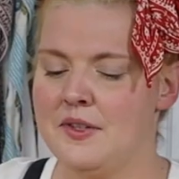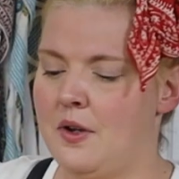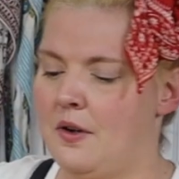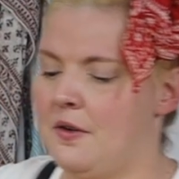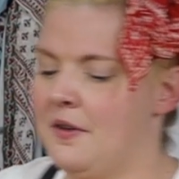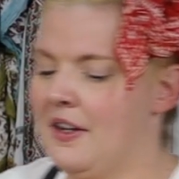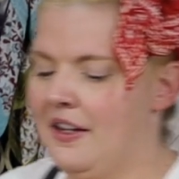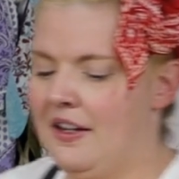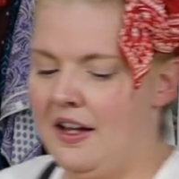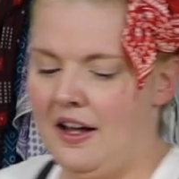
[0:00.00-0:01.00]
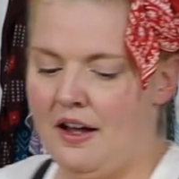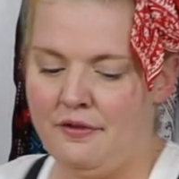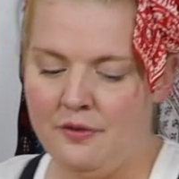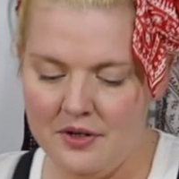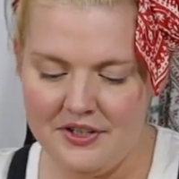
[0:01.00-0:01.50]
So
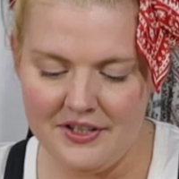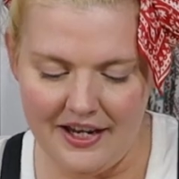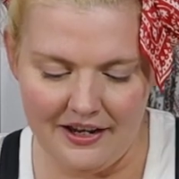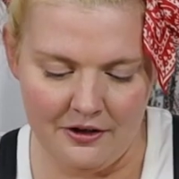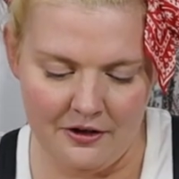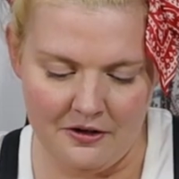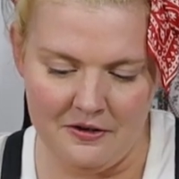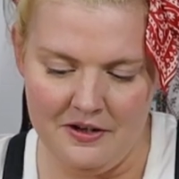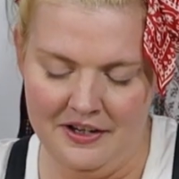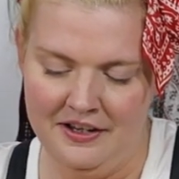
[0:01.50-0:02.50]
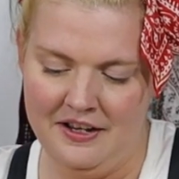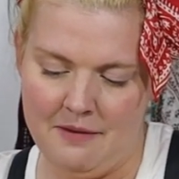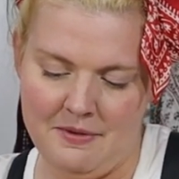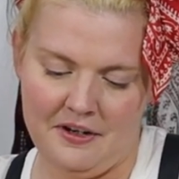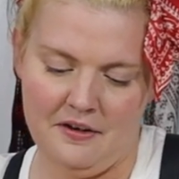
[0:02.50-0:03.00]
for today though,
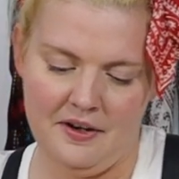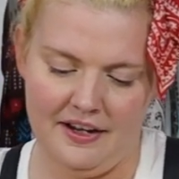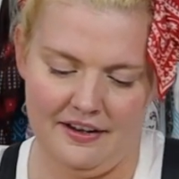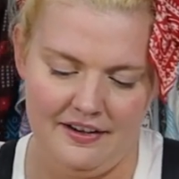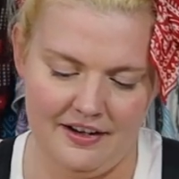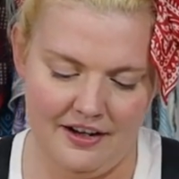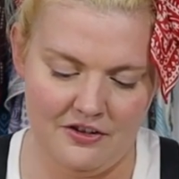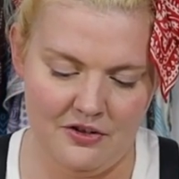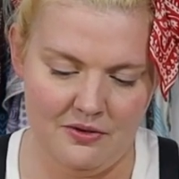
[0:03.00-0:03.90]
I'm going to go ahead and